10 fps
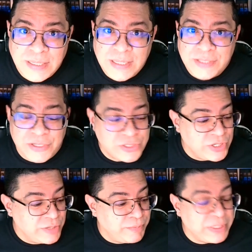There's
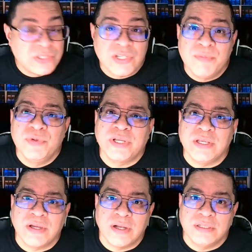going to be some rookie
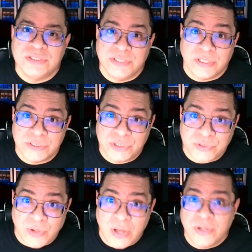cards that are
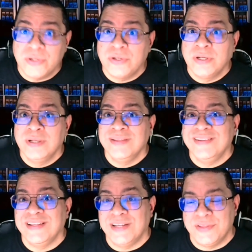stronger
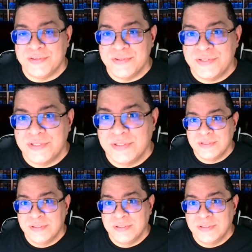than others.